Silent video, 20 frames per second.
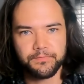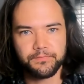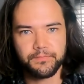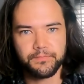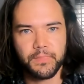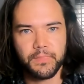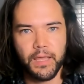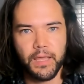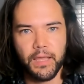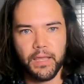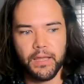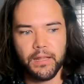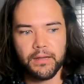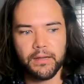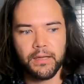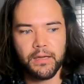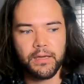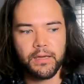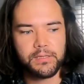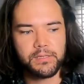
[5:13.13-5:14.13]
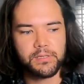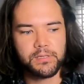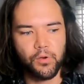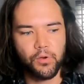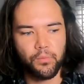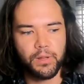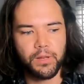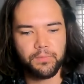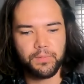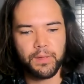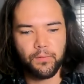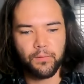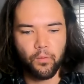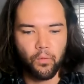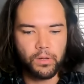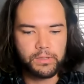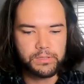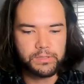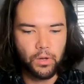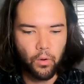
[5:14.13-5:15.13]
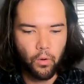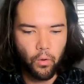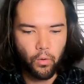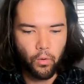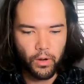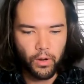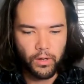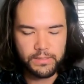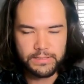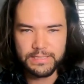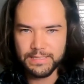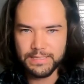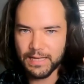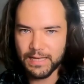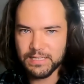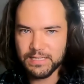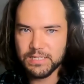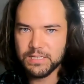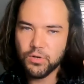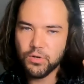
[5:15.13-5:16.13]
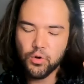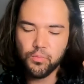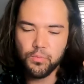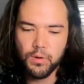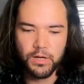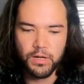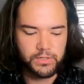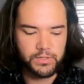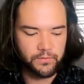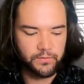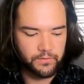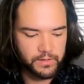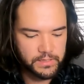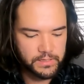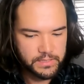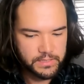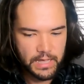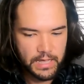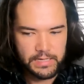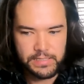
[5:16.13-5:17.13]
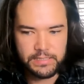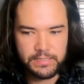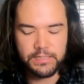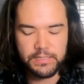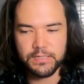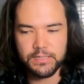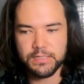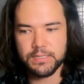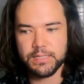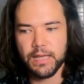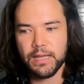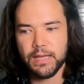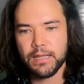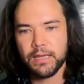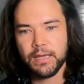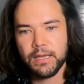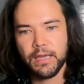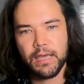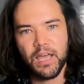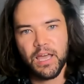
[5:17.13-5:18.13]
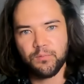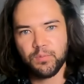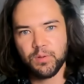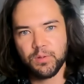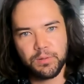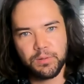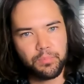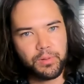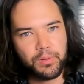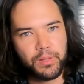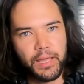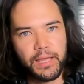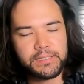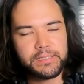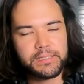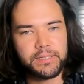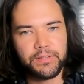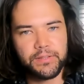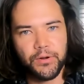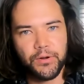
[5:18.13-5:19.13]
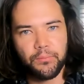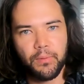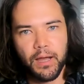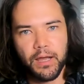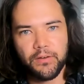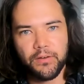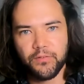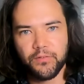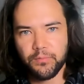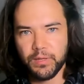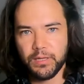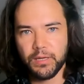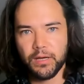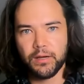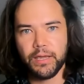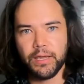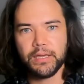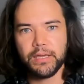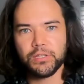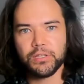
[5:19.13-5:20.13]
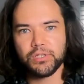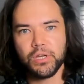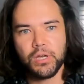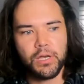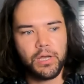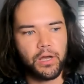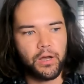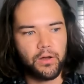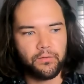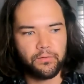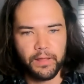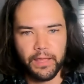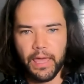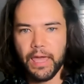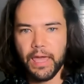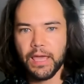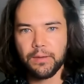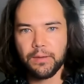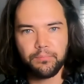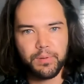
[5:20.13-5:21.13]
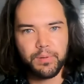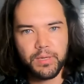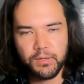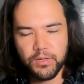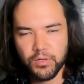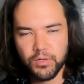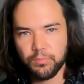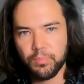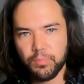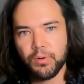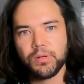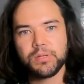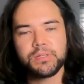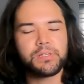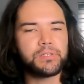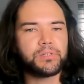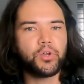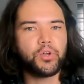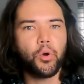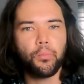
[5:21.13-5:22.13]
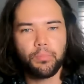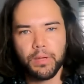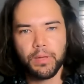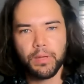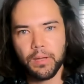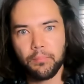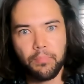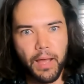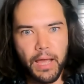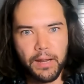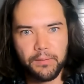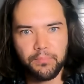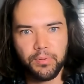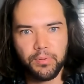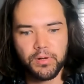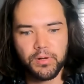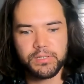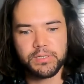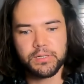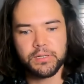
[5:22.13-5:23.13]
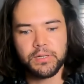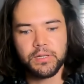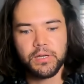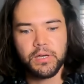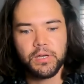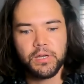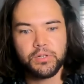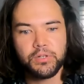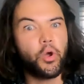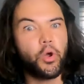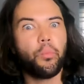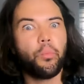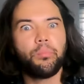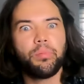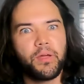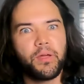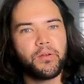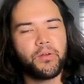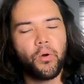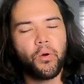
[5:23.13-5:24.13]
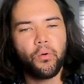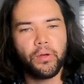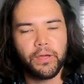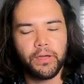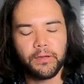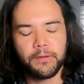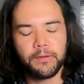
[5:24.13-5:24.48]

And so many people want to hold on to that so much of these ideas that have been implanted in their mind from a young age of like hey be a good person don't be a bad person don't be annoying